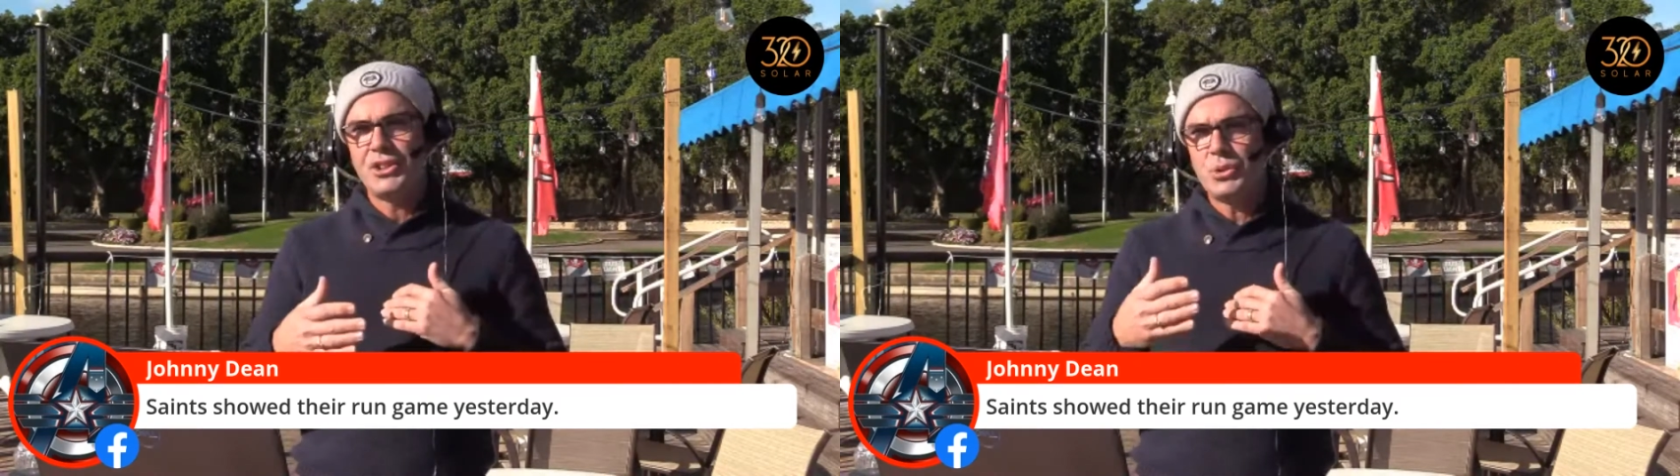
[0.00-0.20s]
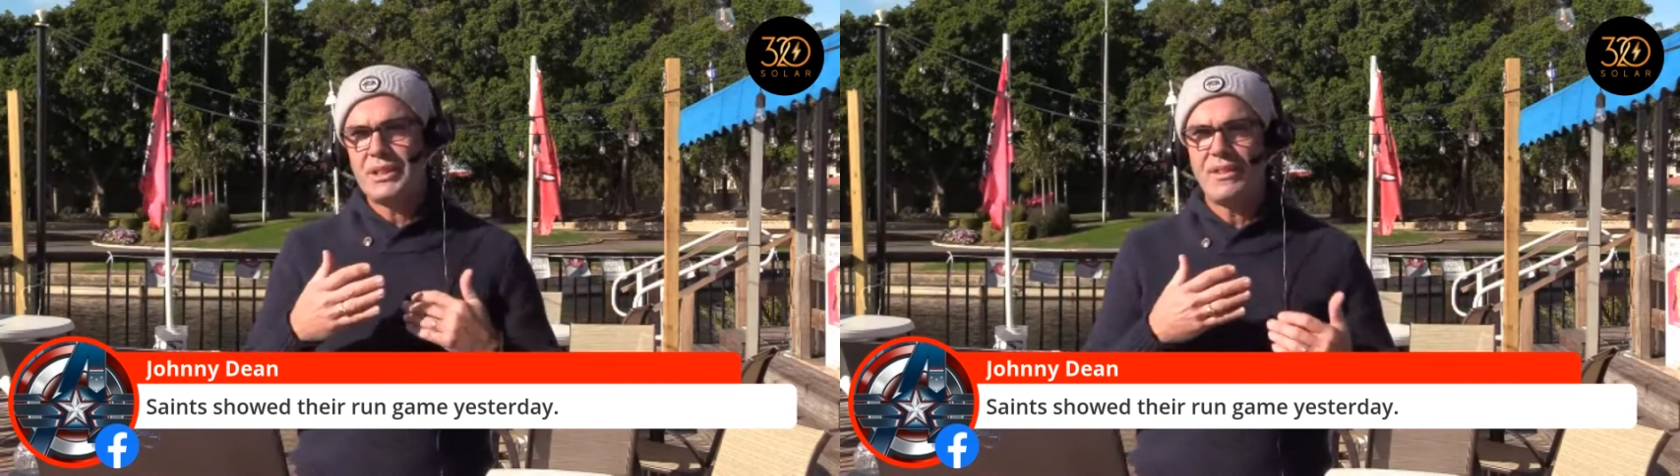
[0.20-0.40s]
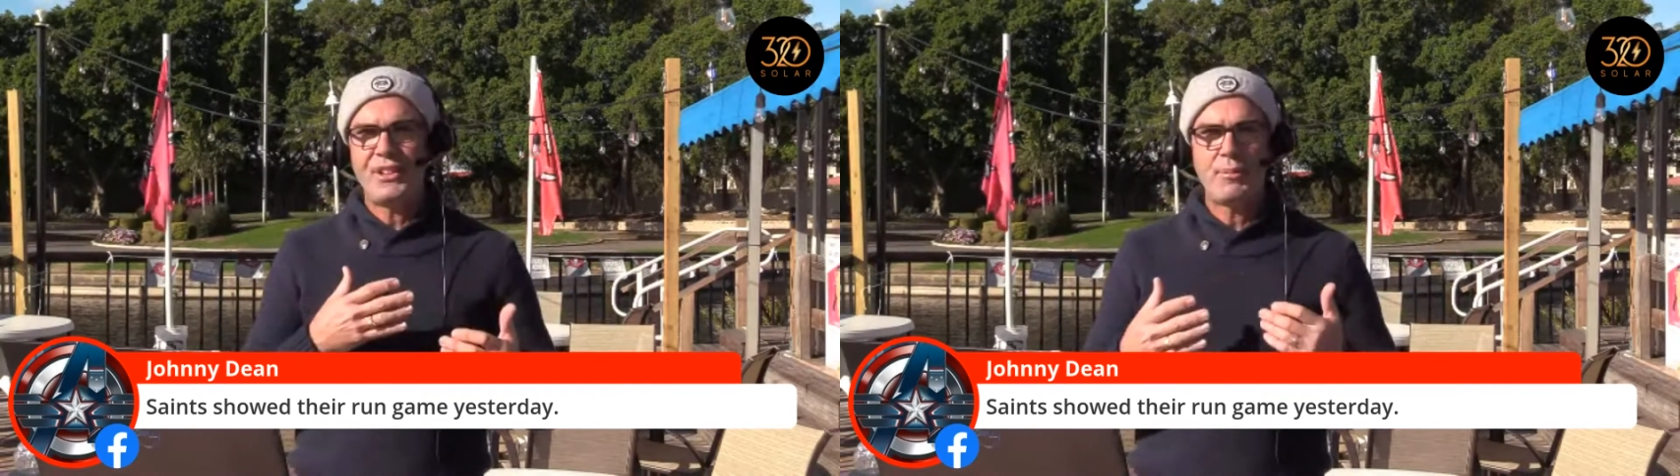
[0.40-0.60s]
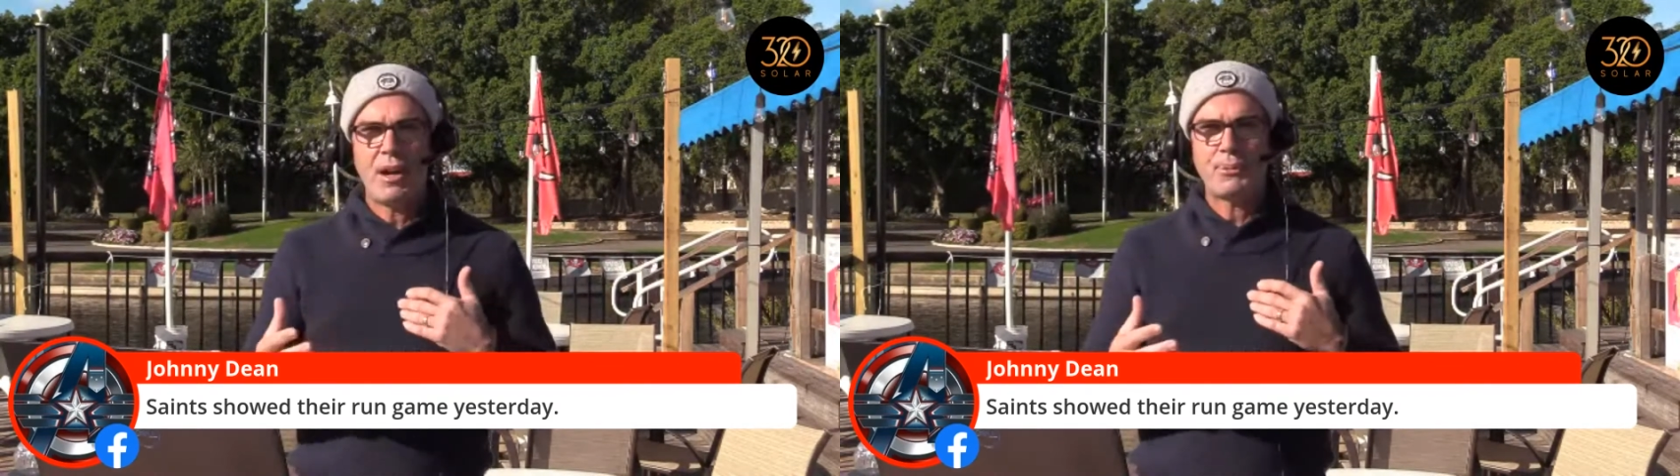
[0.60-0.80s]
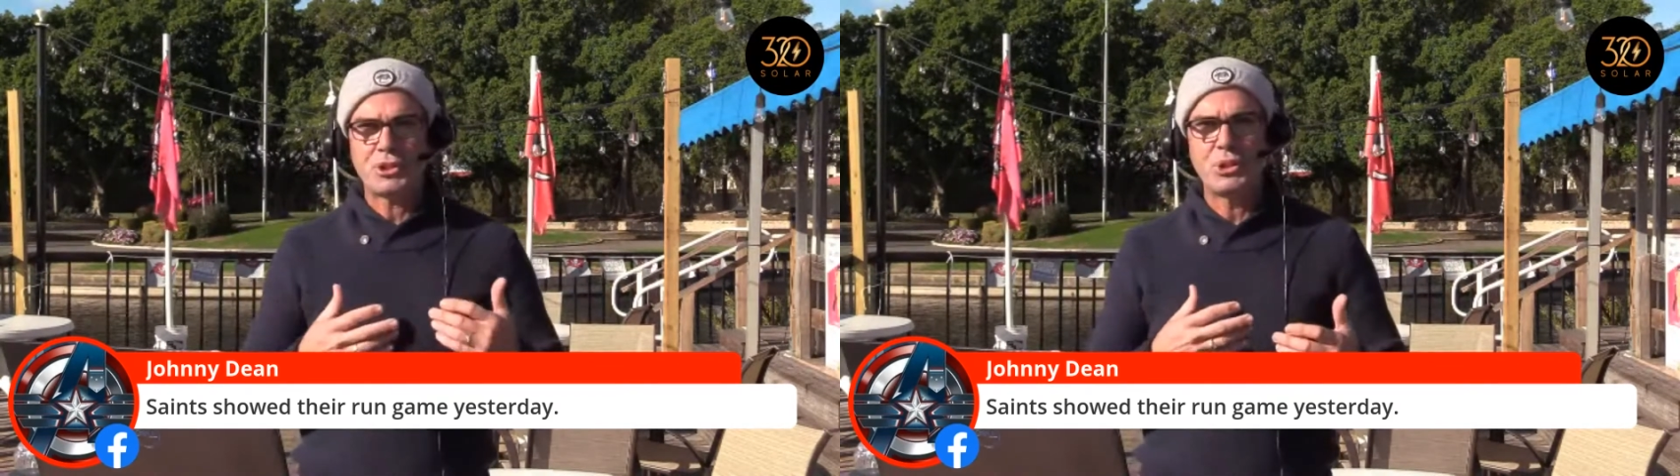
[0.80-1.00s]
You give them
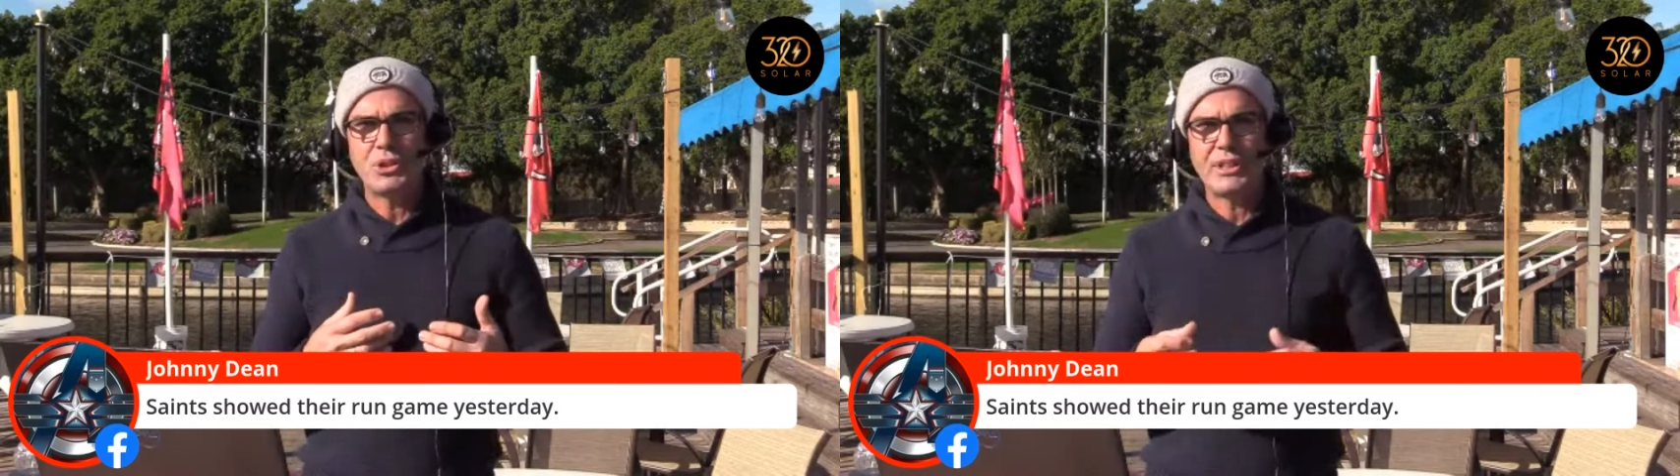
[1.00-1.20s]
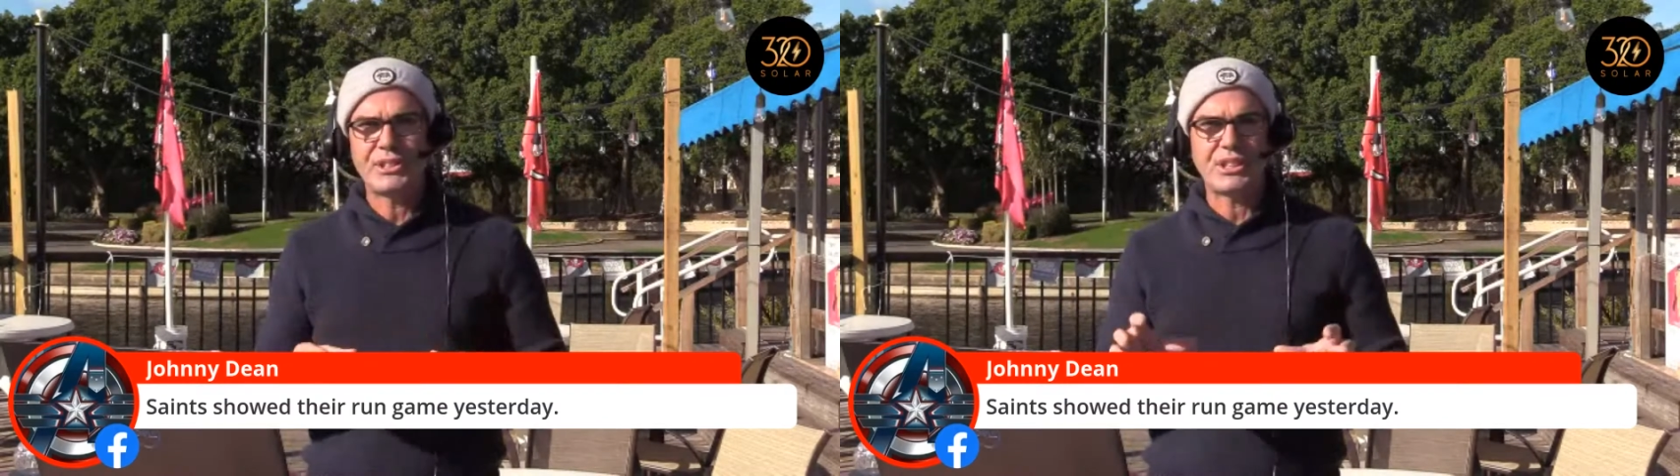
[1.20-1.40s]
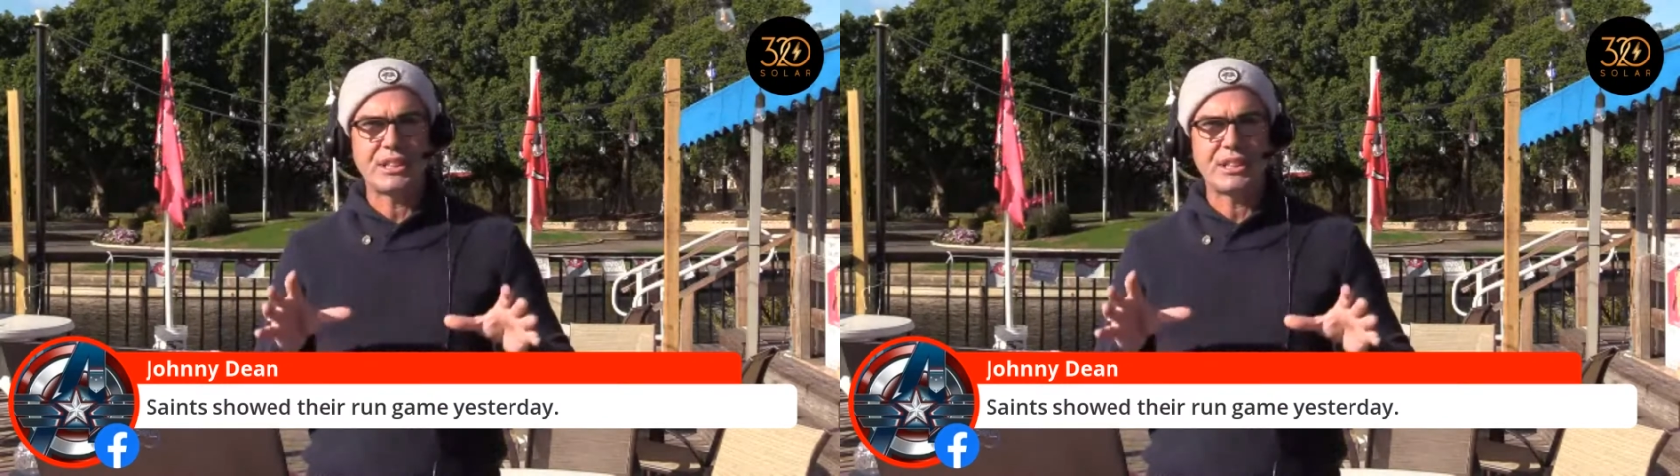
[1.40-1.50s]
opportunities to